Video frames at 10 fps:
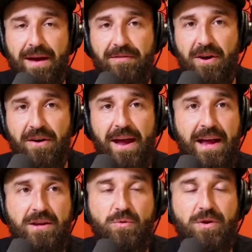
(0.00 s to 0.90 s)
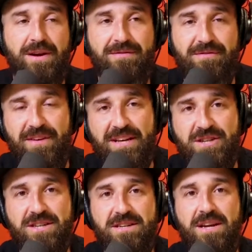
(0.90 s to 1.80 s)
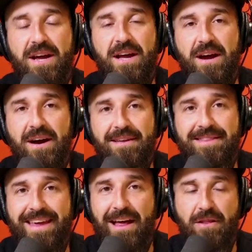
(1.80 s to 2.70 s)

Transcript: having our annual convention, the